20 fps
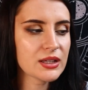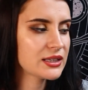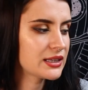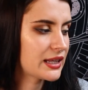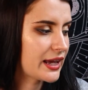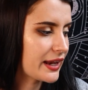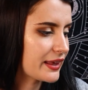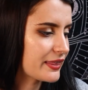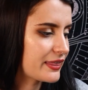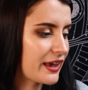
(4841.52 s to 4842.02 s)

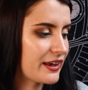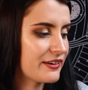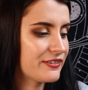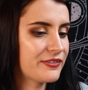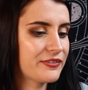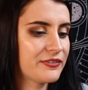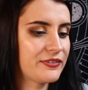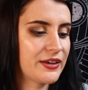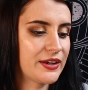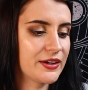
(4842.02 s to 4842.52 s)
Like, they
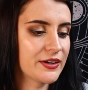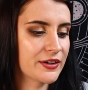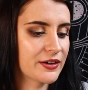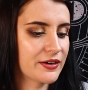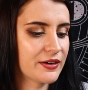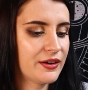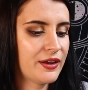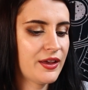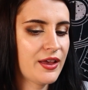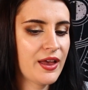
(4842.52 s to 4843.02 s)

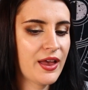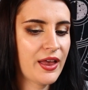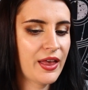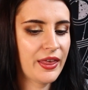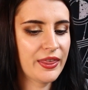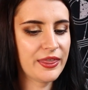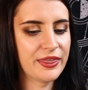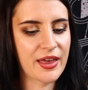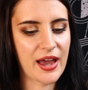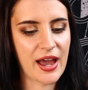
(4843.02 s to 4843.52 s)
fear
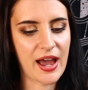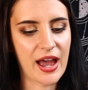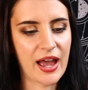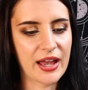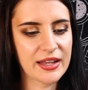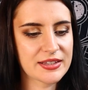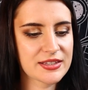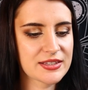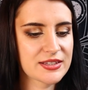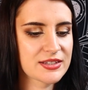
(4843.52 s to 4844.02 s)

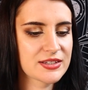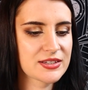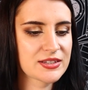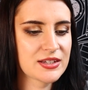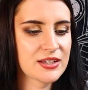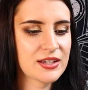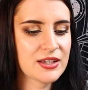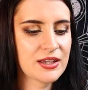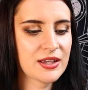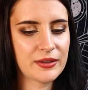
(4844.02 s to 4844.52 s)
that
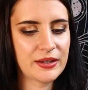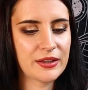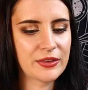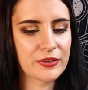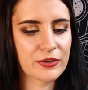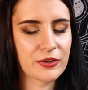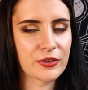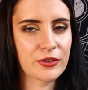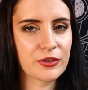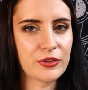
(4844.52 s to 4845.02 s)

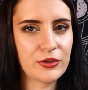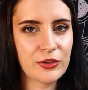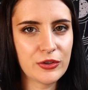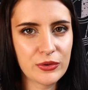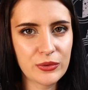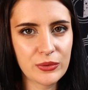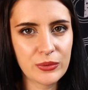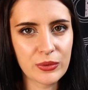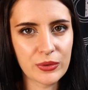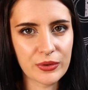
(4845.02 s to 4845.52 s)
either
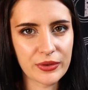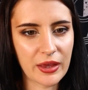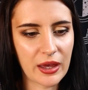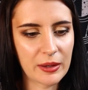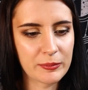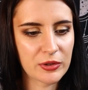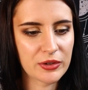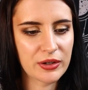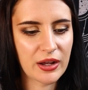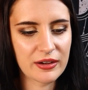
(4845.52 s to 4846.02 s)
you or
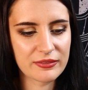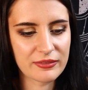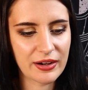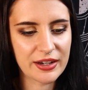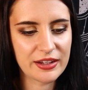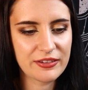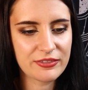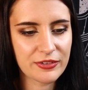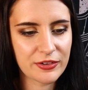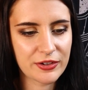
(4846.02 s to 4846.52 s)
them are not
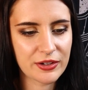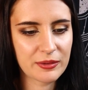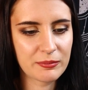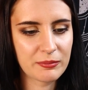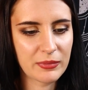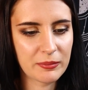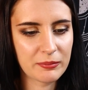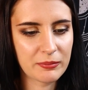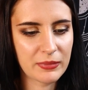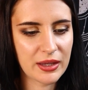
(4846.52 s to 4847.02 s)
ready for
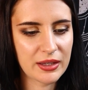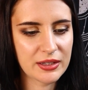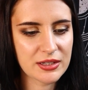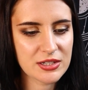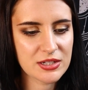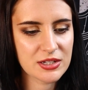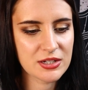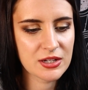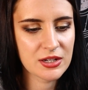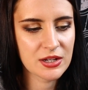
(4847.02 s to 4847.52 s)

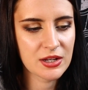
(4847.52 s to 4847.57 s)
commitment,